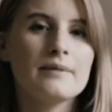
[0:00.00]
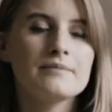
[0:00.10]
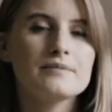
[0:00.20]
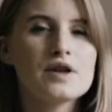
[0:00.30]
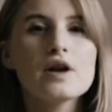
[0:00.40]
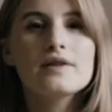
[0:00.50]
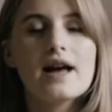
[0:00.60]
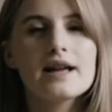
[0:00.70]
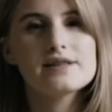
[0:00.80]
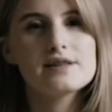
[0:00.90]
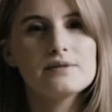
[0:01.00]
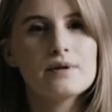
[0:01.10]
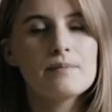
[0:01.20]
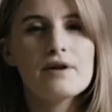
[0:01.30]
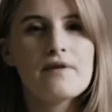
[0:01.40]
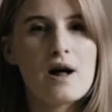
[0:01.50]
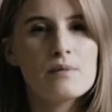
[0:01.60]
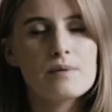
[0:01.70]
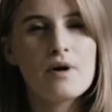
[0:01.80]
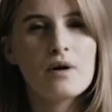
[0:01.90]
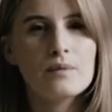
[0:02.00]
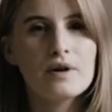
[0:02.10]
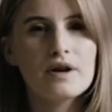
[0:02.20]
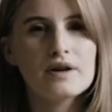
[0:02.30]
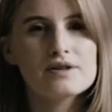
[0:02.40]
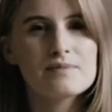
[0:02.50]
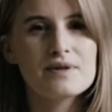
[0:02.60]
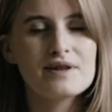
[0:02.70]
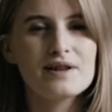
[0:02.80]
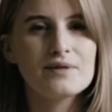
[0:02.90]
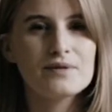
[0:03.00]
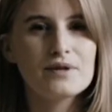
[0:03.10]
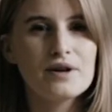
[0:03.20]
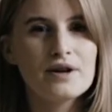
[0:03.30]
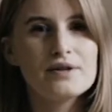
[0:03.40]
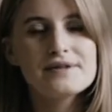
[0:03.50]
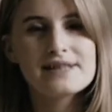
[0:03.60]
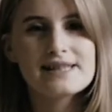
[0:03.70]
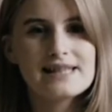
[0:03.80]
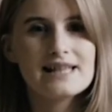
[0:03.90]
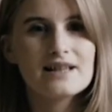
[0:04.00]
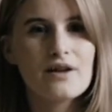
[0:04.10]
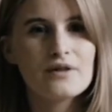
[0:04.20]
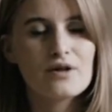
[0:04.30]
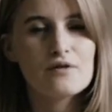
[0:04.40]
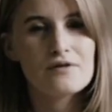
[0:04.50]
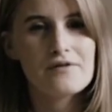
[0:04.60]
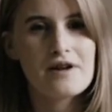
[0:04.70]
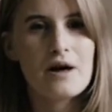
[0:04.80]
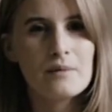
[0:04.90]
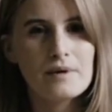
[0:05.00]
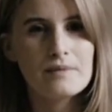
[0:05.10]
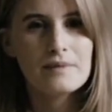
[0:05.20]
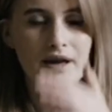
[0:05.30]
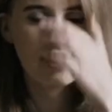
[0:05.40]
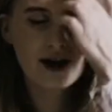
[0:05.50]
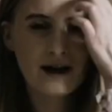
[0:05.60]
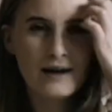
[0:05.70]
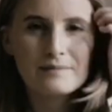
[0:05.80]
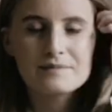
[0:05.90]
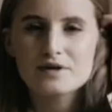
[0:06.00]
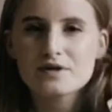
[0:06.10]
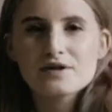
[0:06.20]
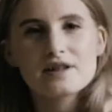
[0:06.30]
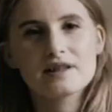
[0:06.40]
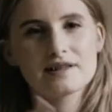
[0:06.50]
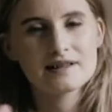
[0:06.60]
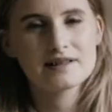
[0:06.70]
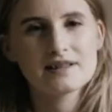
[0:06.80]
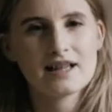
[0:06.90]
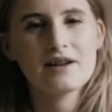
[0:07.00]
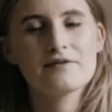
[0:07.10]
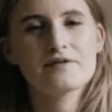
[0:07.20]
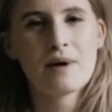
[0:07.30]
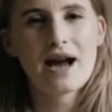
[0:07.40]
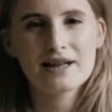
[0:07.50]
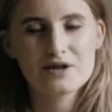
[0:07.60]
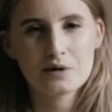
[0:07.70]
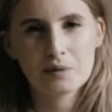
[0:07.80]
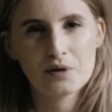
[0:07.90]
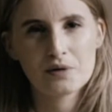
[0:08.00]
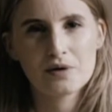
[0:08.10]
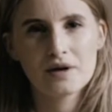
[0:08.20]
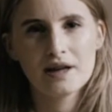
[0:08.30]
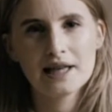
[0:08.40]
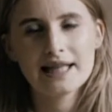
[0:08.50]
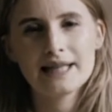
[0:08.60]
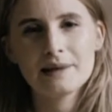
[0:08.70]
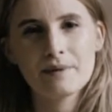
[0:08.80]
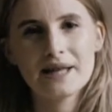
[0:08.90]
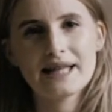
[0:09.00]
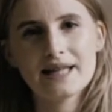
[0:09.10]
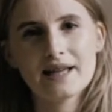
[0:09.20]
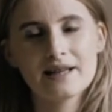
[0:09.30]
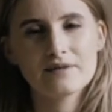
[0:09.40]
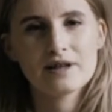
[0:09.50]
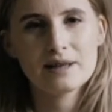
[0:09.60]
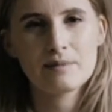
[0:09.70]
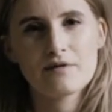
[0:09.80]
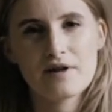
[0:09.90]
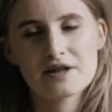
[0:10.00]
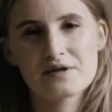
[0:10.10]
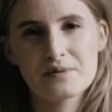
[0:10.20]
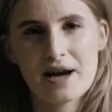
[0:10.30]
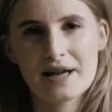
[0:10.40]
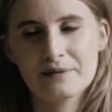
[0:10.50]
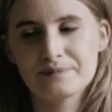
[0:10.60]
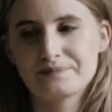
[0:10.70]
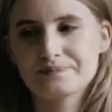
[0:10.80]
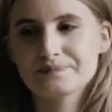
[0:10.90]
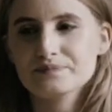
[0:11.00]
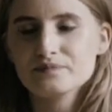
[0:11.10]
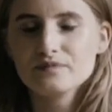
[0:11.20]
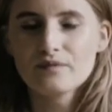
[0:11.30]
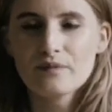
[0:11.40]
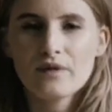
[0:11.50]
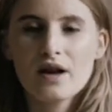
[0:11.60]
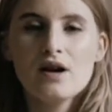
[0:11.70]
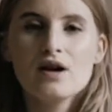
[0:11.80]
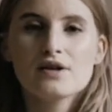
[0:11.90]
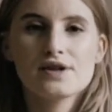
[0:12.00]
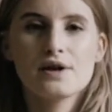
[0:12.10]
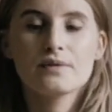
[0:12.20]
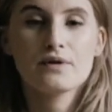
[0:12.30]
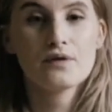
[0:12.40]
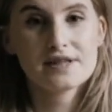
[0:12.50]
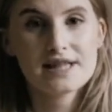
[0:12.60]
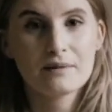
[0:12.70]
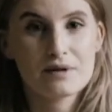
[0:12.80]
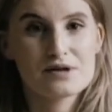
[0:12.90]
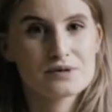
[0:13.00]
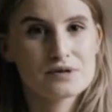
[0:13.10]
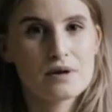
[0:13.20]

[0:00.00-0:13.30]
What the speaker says: turn that into a bit of album artwork, something that you're used to seeing on the cover of an album, just to kind of package up your EP in a really professional way. So the first thing I want to talk to you